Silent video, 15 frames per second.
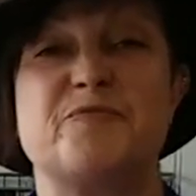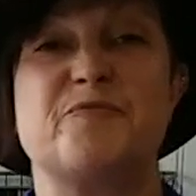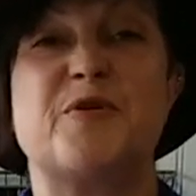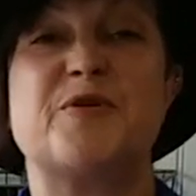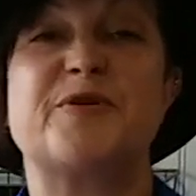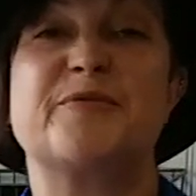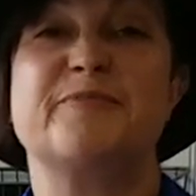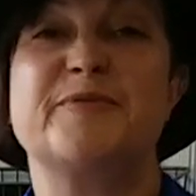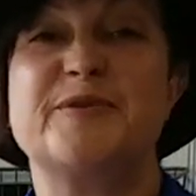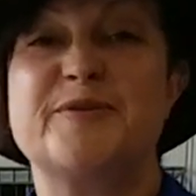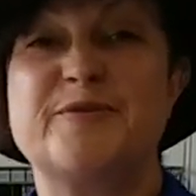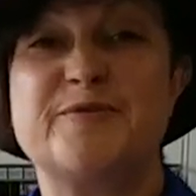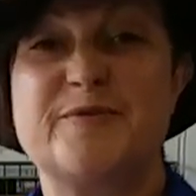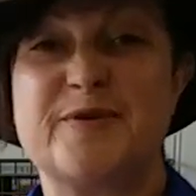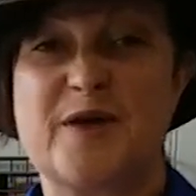Welcome
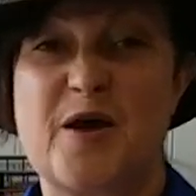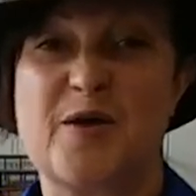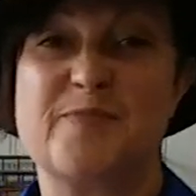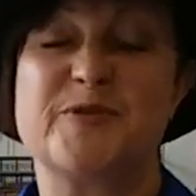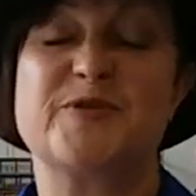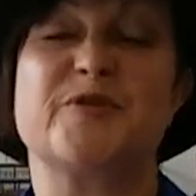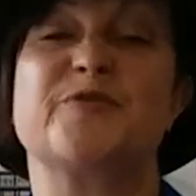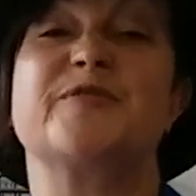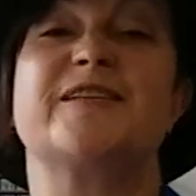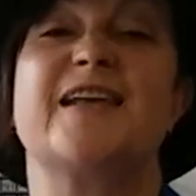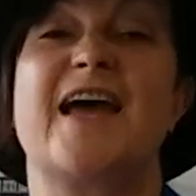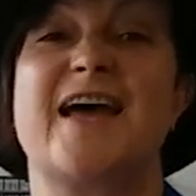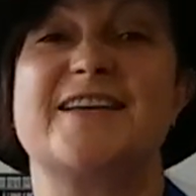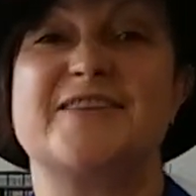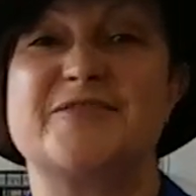to Herbert Johnson
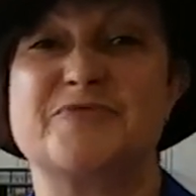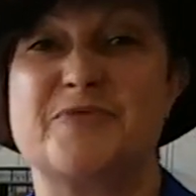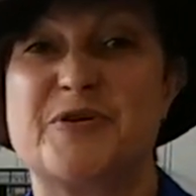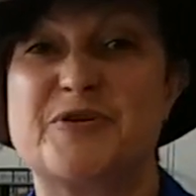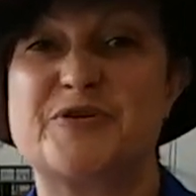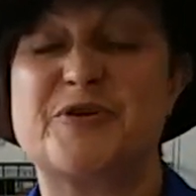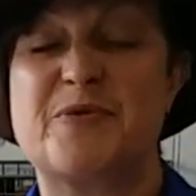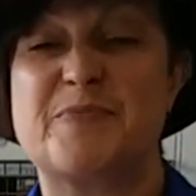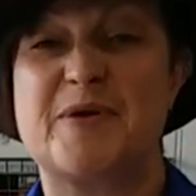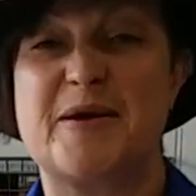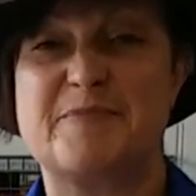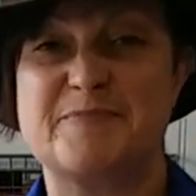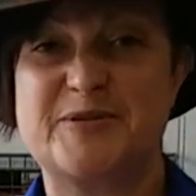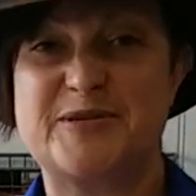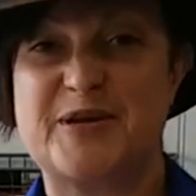Hatters workshop.
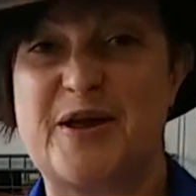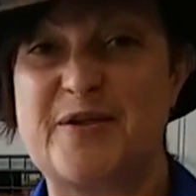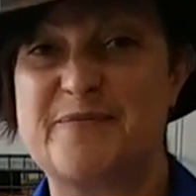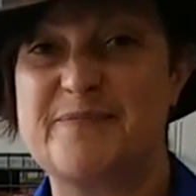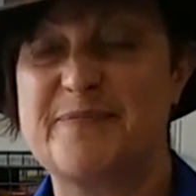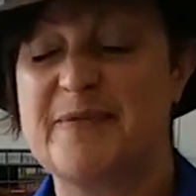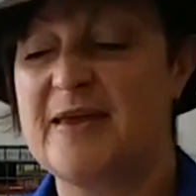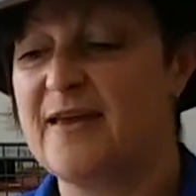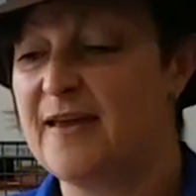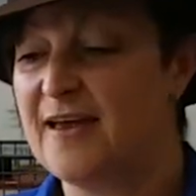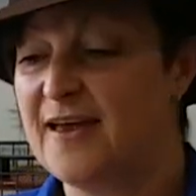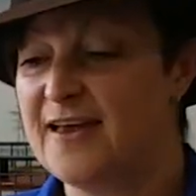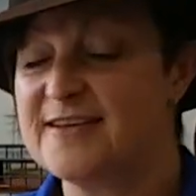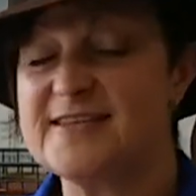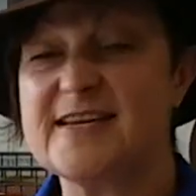I'm Michelle.
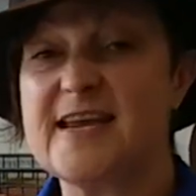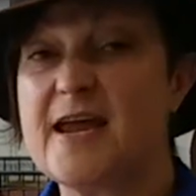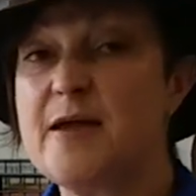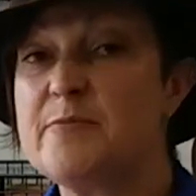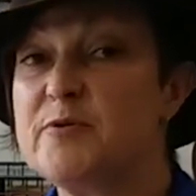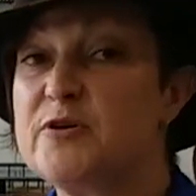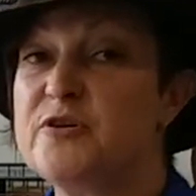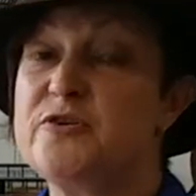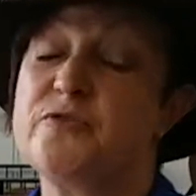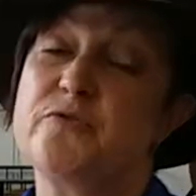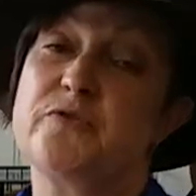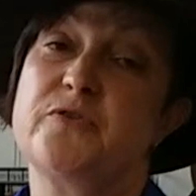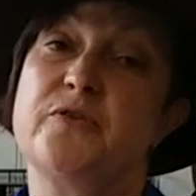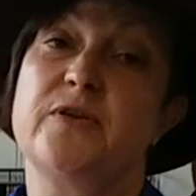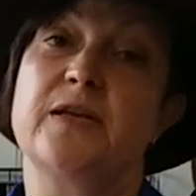Today I'm going to
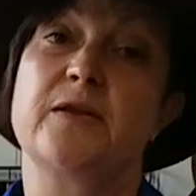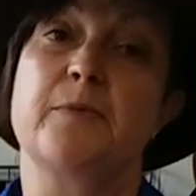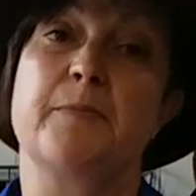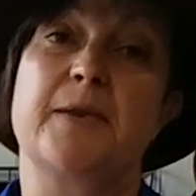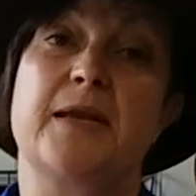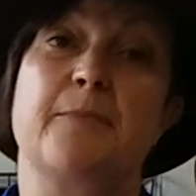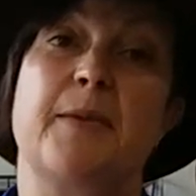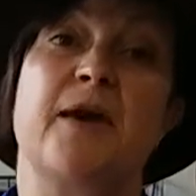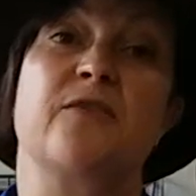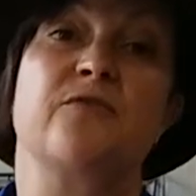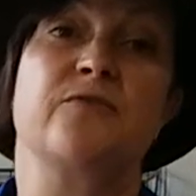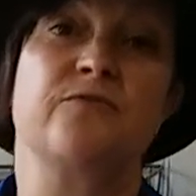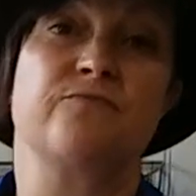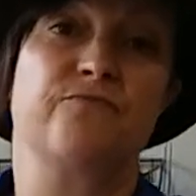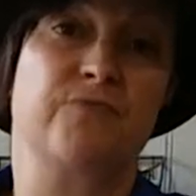talk to you a little bit about
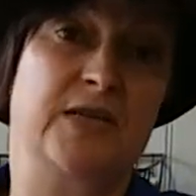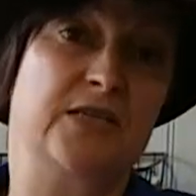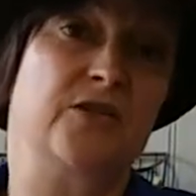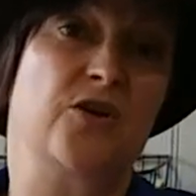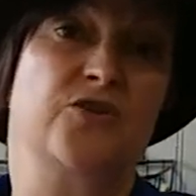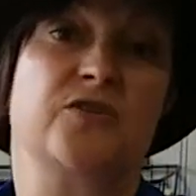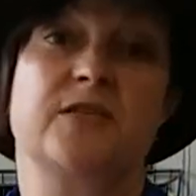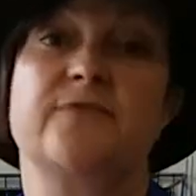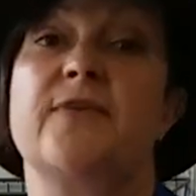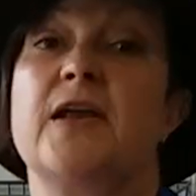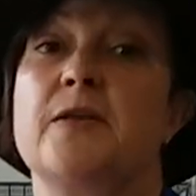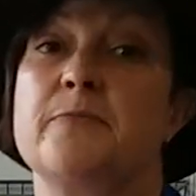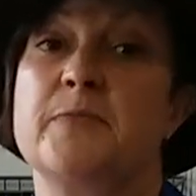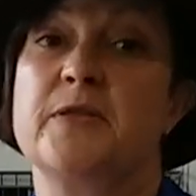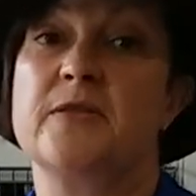the research and
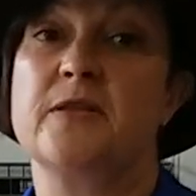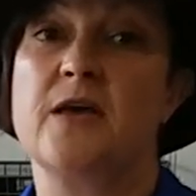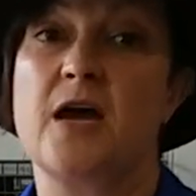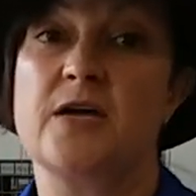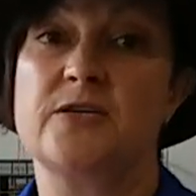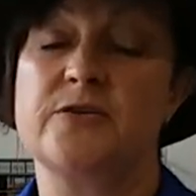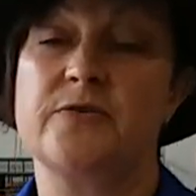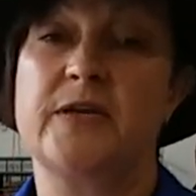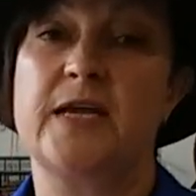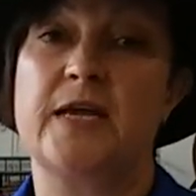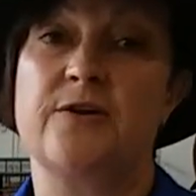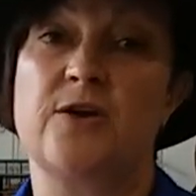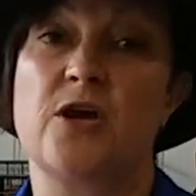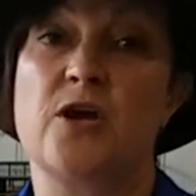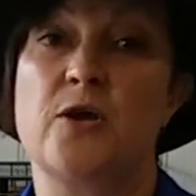development that I do
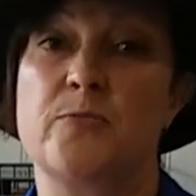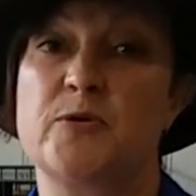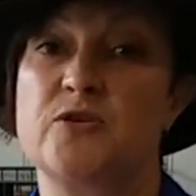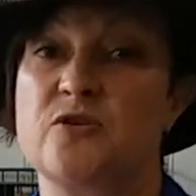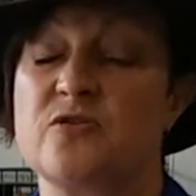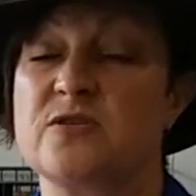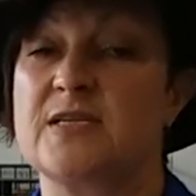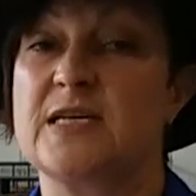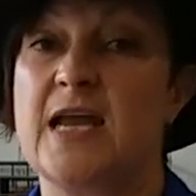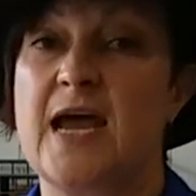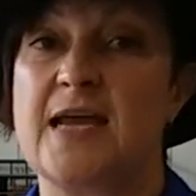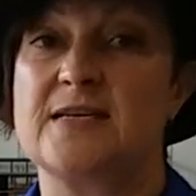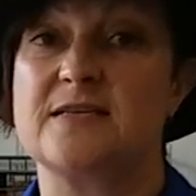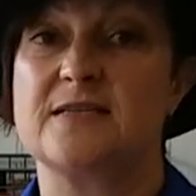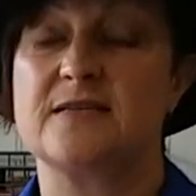here at Herbert Johnson
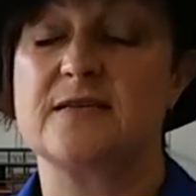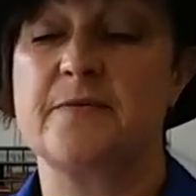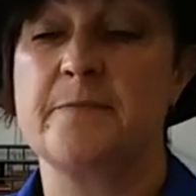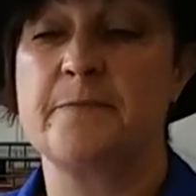Hatters.